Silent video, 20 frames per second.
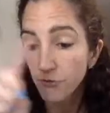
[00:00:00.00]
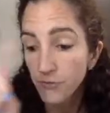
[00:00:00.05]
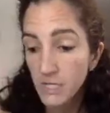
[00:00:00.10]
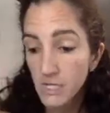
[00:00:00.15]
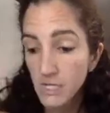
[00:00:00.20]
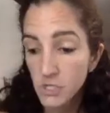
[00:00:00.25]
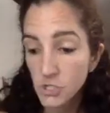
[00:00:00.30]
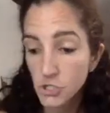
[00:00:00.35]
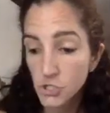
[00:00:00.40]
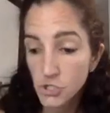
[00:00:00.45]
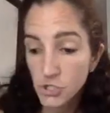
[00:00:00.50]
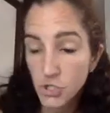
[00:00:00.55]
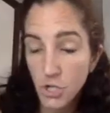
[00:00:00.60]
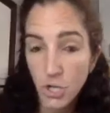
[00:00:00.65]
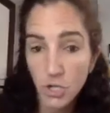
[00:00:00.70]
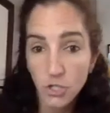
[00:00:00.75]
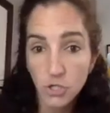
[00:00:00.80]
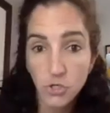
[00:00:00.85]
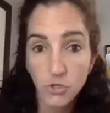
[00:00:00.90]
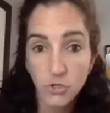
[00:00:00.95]
finished
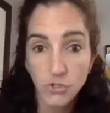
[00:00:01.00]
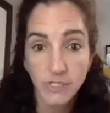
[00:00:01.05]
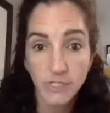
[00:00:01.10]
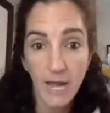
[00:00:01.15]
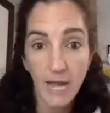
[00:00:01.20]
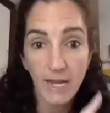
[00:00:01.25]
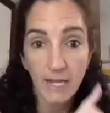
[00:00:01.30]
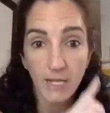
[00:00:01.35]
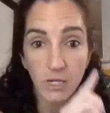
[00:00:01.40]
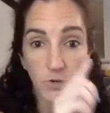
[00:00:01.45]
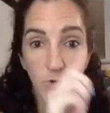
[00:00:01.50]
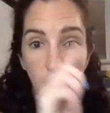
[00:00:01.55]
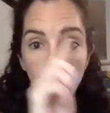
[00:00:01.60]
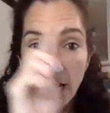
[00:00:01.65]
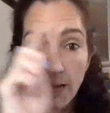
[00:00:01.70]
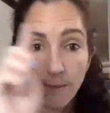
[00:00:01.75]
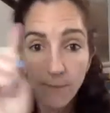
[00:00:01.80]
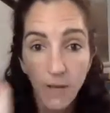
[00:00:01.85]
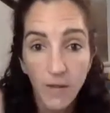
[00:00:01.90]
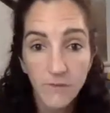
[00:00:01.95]
your
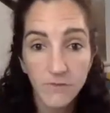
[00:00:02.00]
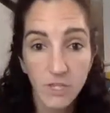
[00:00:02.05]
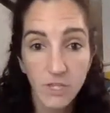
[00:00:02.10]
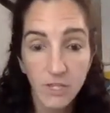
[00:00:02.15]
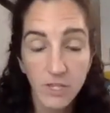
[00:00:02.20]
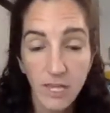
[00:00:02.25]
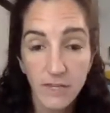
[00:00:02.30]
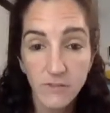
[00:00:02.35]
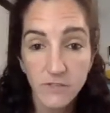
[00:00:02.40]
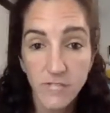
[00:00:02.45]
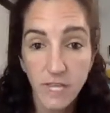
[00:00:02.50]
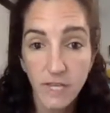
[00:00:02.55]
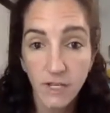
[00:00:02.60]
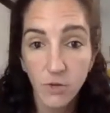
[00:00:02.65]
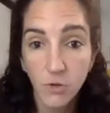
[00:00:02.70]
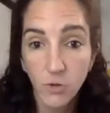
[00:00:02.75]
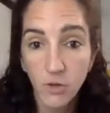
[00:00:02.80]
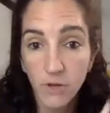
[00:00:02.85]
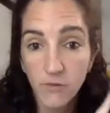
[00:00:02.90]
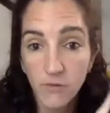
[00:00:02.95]
diagram of the life
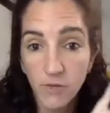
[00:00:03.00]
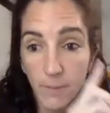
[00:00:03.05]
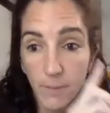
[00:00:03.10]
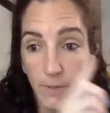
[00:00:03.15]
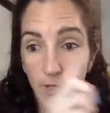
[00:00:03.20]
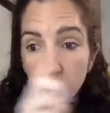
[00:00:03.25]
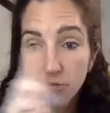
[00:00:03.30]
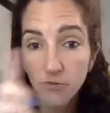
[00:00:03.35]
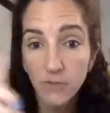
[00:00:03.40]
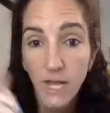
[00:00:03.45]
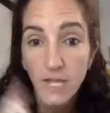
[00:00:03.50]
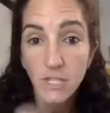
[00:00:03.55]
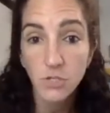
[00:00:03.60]
cycle of a butterfly,